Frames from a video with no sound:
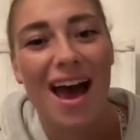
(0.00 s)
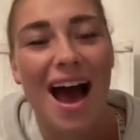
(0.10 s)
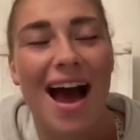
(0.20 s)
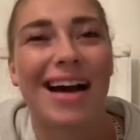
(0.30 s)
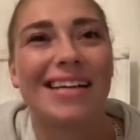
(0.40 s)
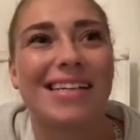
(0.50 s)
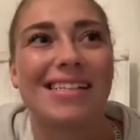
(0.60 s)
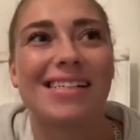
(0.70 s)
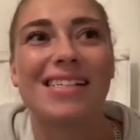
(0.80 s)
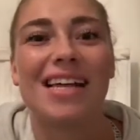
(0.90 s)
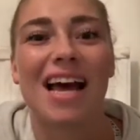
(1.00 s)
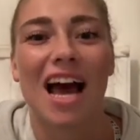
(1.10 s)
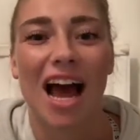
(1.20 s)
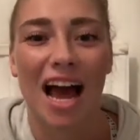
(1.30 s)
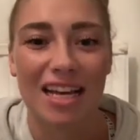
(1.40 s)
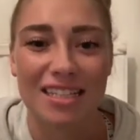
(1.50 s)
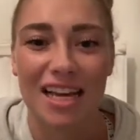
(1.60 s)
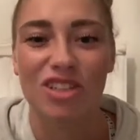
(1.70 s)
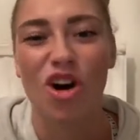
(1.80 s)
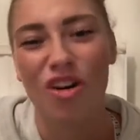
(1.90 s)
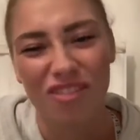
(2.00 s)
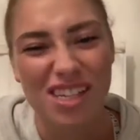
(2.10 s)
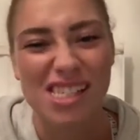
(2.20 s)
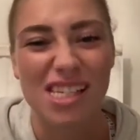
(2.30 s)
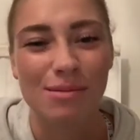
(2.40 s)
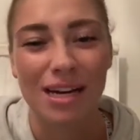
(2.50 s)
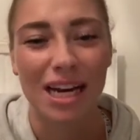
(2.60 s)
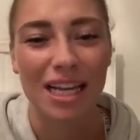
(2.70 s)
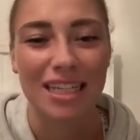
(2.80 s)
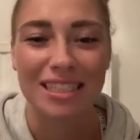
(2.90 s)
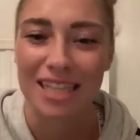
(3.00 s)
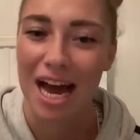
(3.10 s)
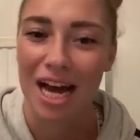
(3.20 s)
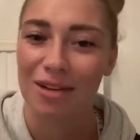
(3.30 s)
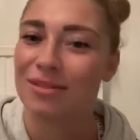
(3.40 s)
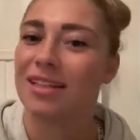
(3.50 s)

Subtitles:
and I said, obviously when I lean down